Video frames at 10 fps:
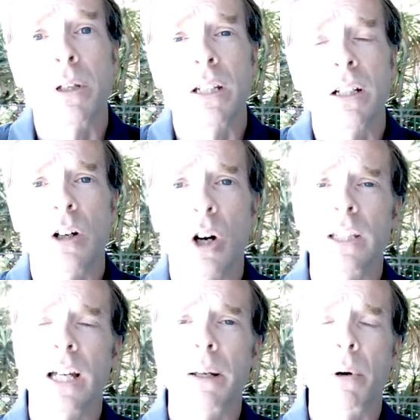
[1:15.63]
media and
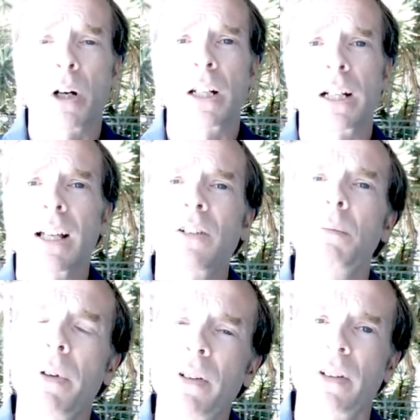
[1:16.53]
online marketing as a
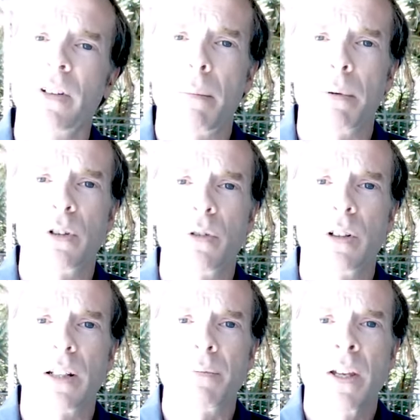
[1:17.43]
business
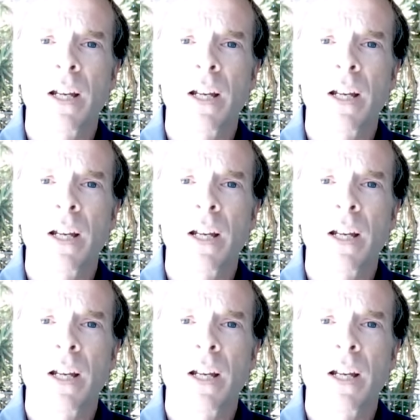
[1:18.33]
opportunity.